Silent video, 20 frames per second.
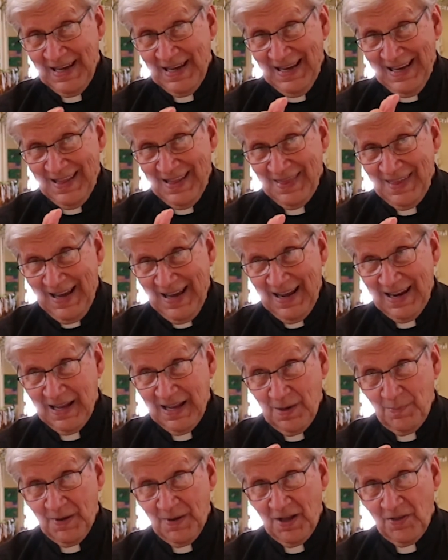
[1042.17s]
and that
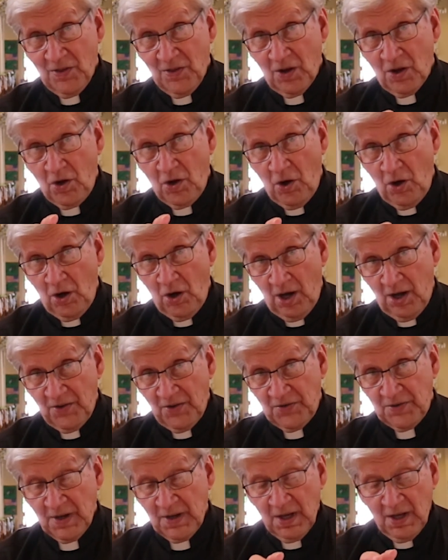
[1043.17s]
had been the
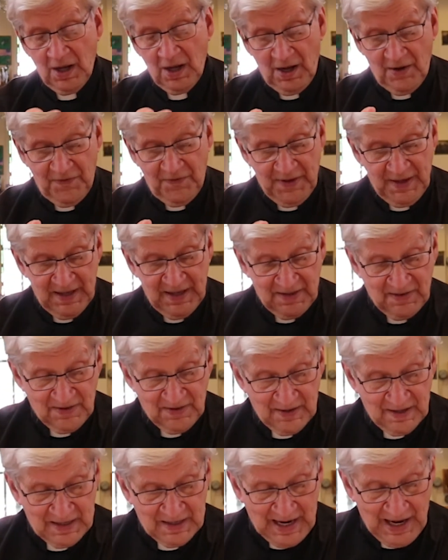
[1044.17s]
cause of its
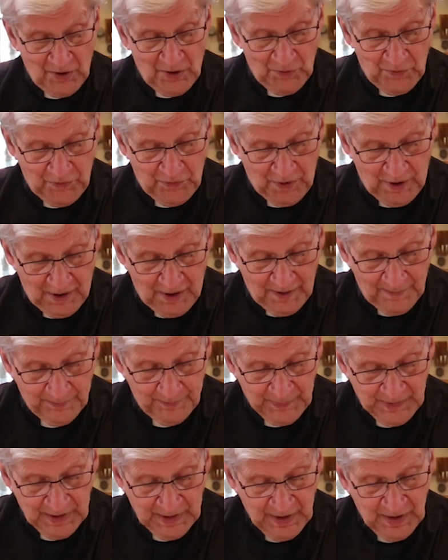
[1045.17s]
downfall.
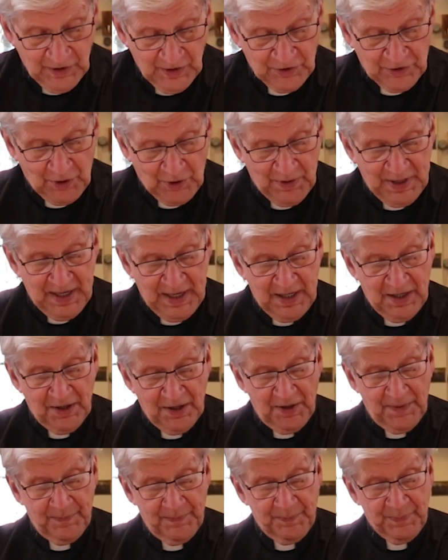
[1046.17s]
So
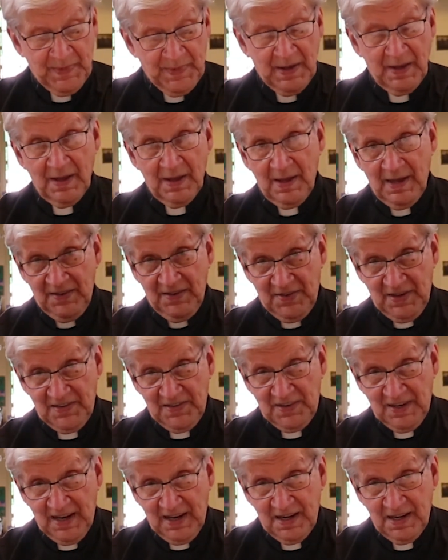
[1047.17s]
here, as I
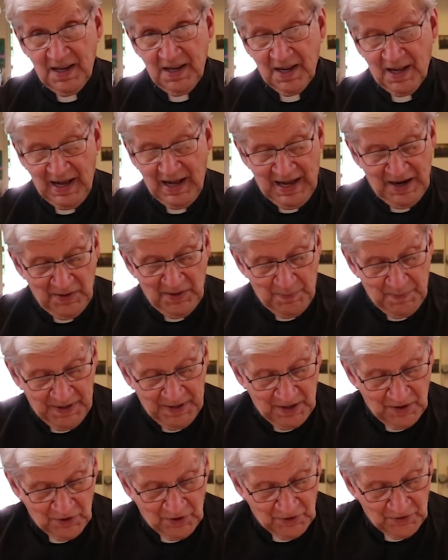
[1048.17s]
said, God
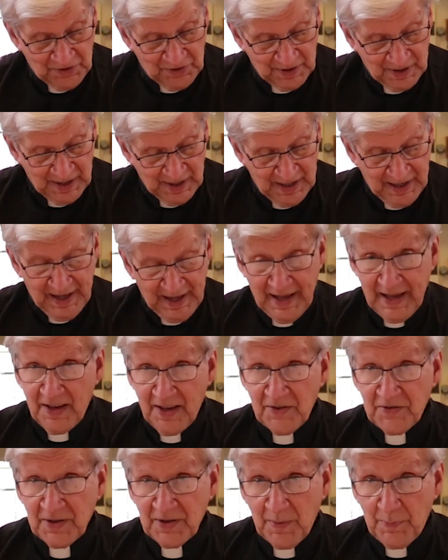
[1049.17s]
appears
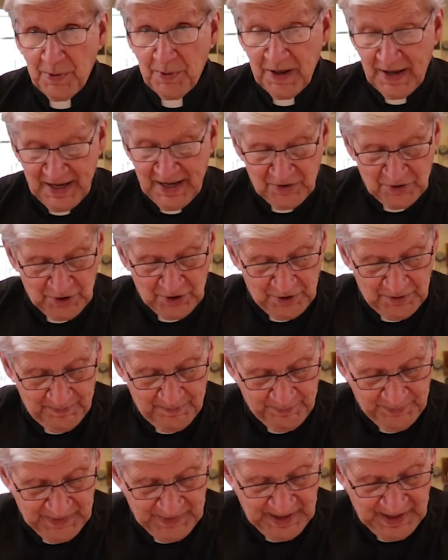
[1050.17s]
as a planter,
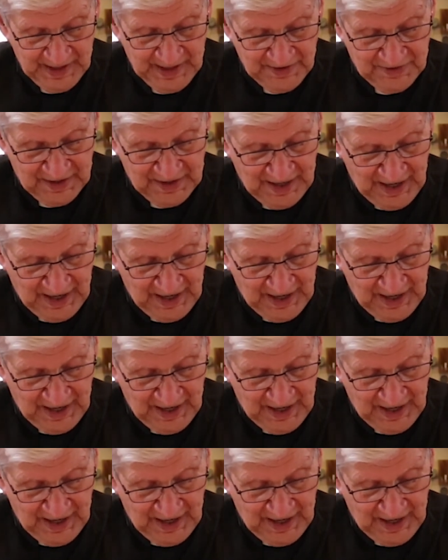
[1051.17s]
as an